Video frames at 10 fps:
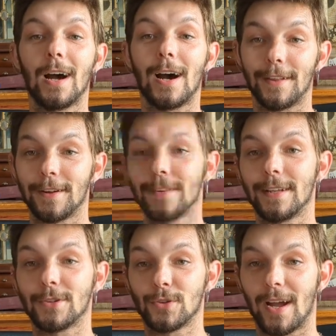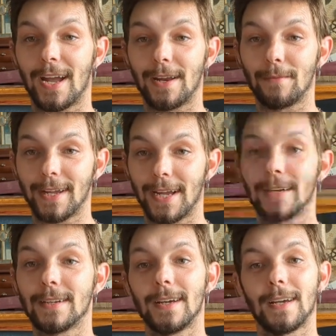other than try and
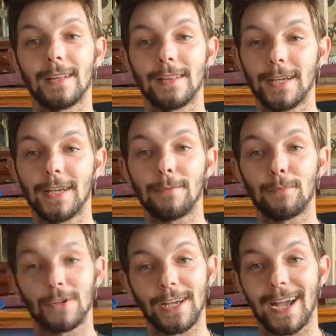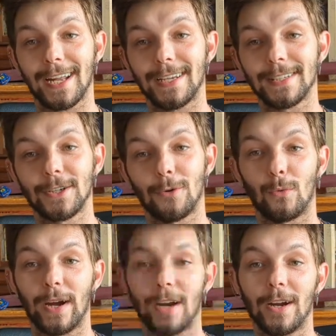get the protagonist
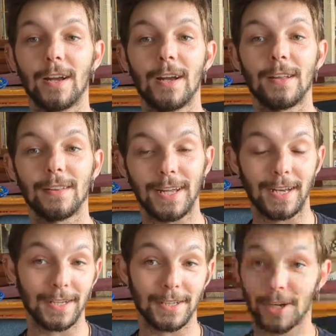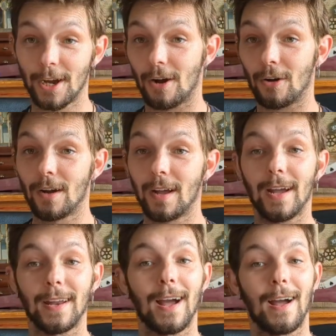where they need to go.
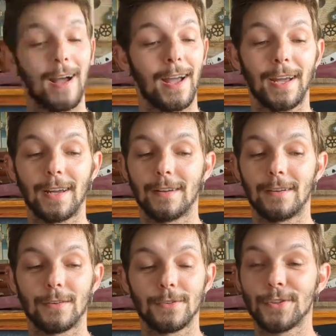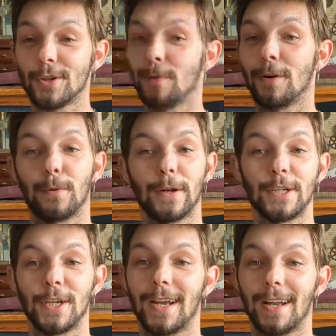And I super
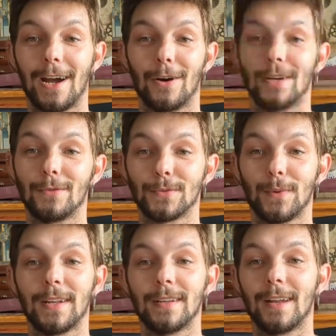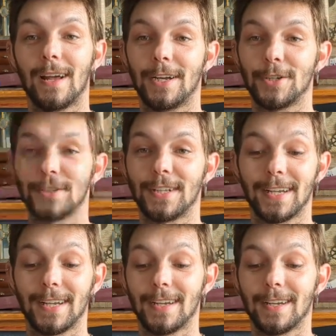appreciate how it was written. I just
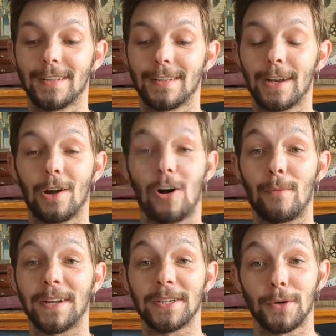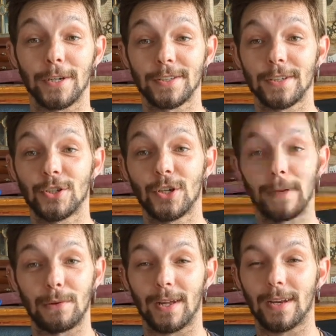think that all mentors should
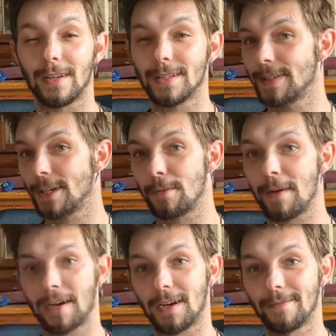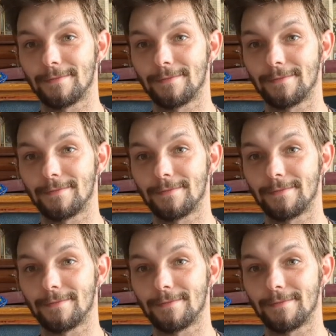be written in such a manner.